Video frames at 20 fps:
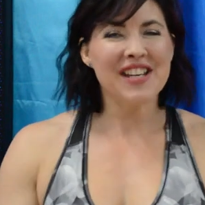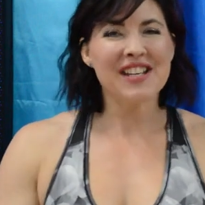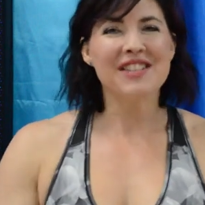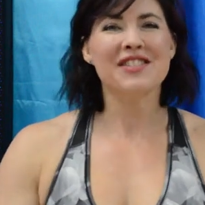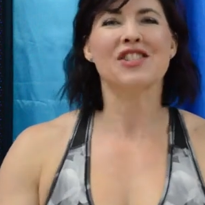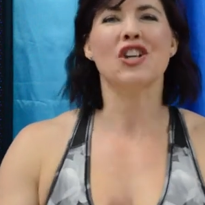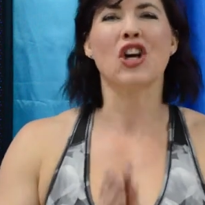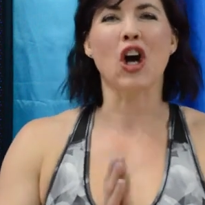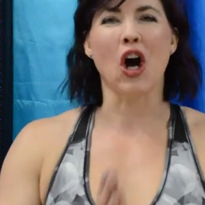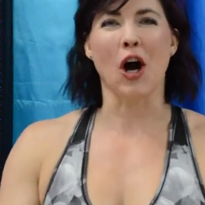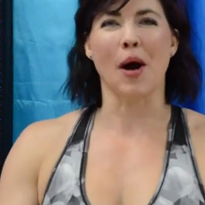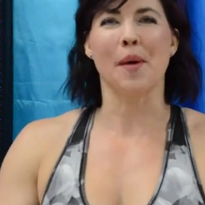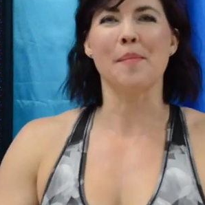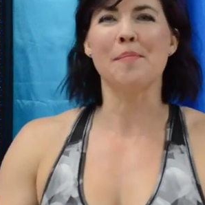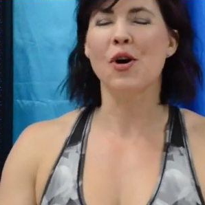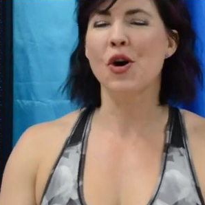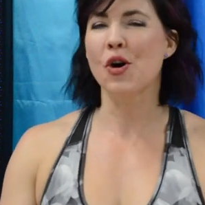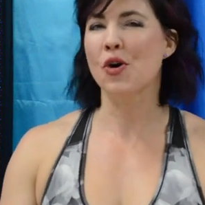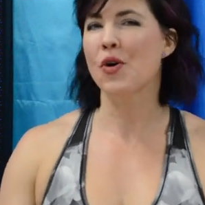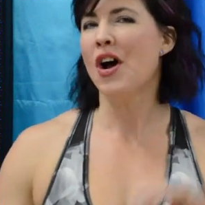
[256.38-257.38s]
this
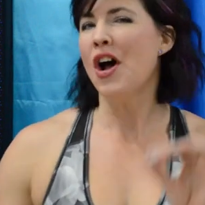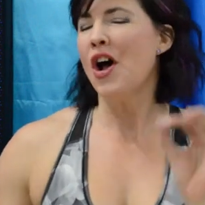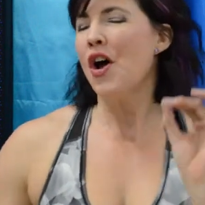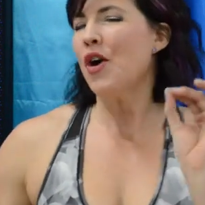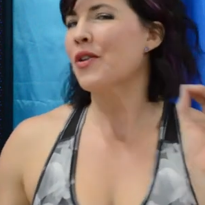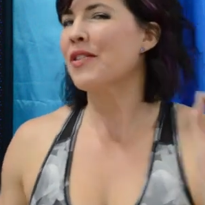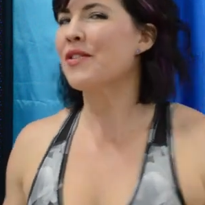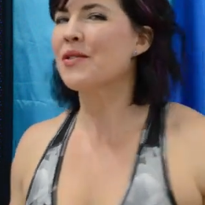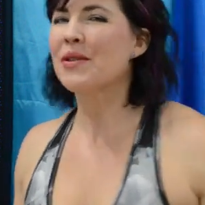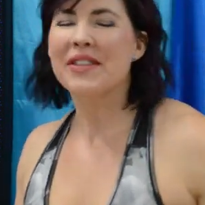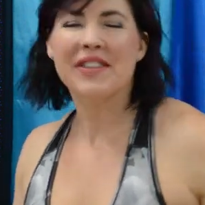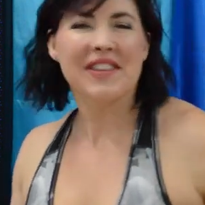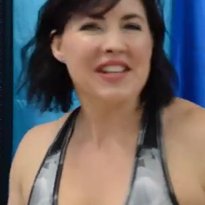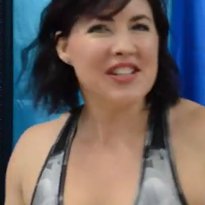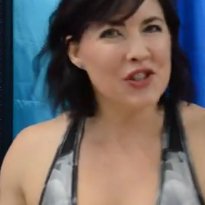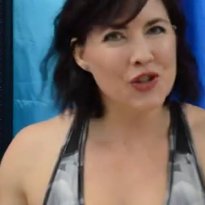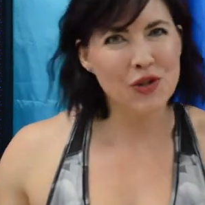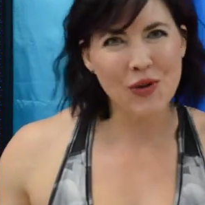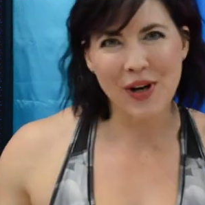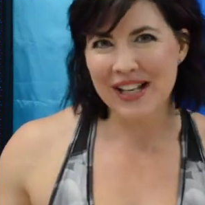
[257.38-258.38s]
combo with
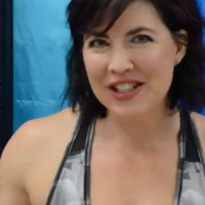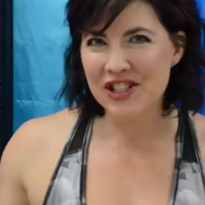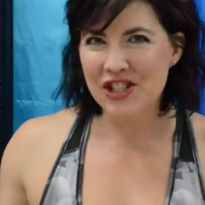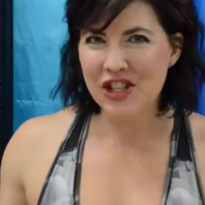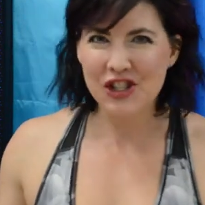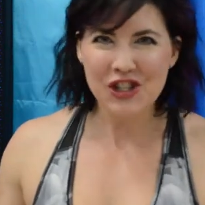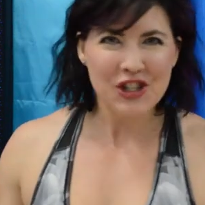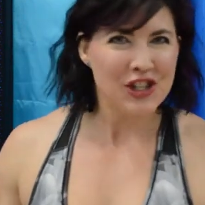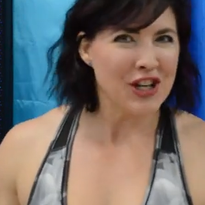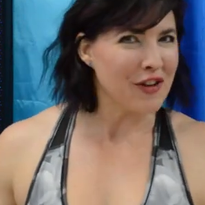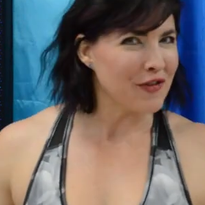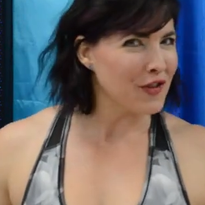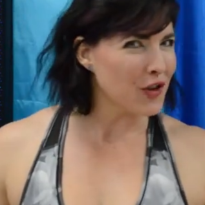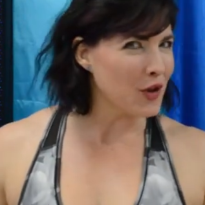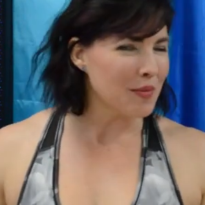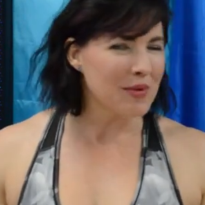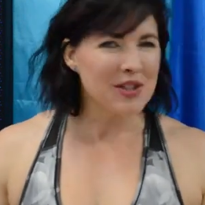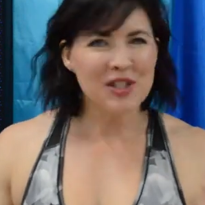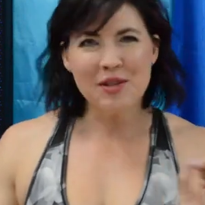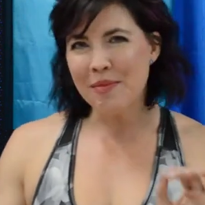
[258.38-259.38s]
this transition of
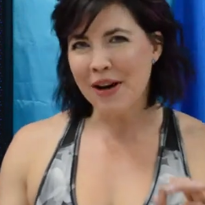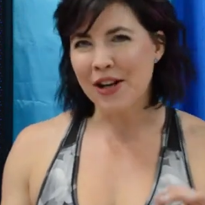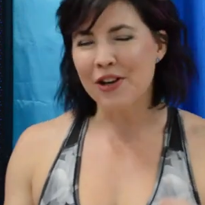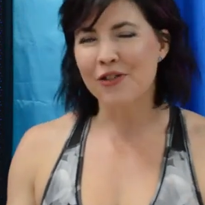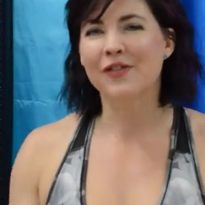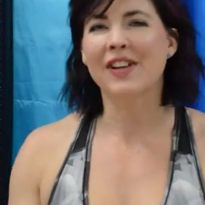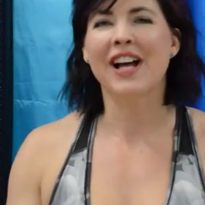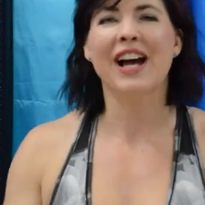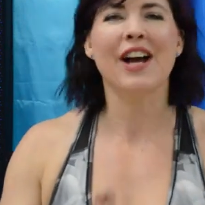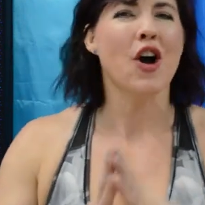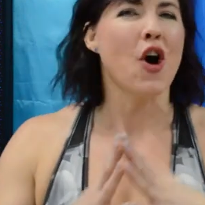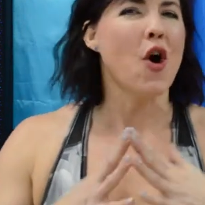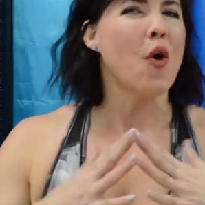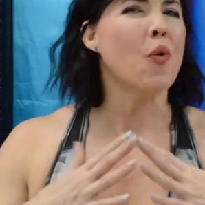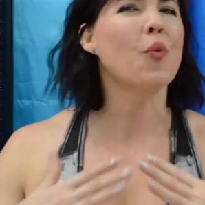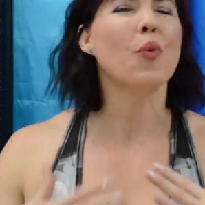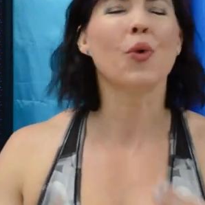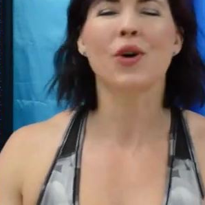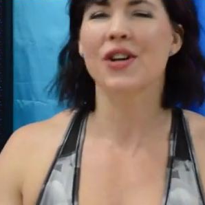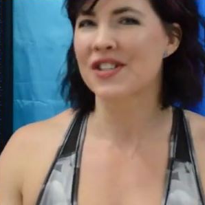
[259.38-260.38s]
Cupid to Butterfly
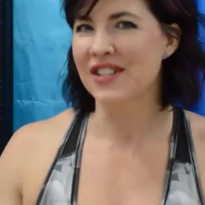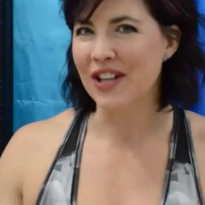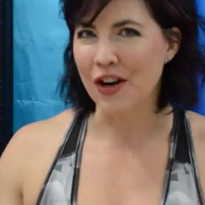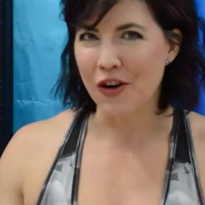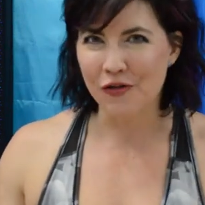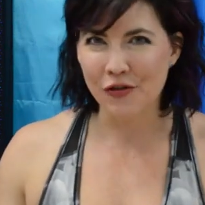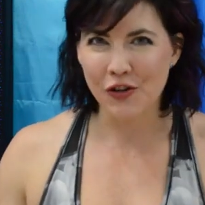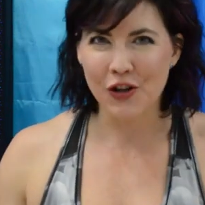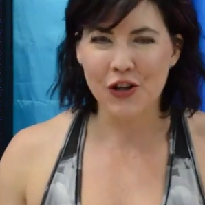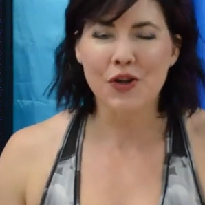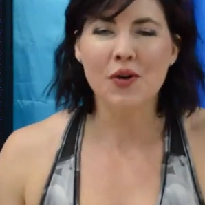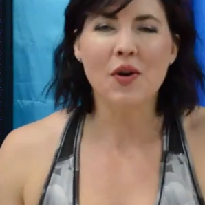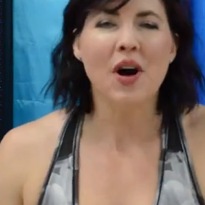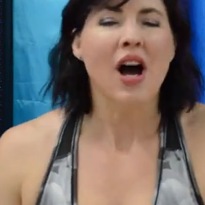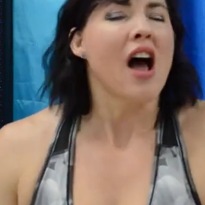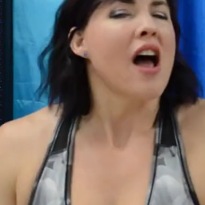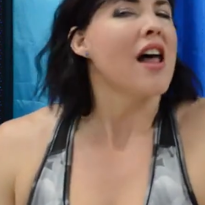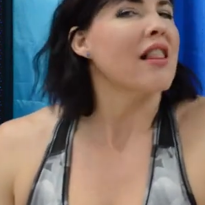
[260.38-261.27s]
works out for you.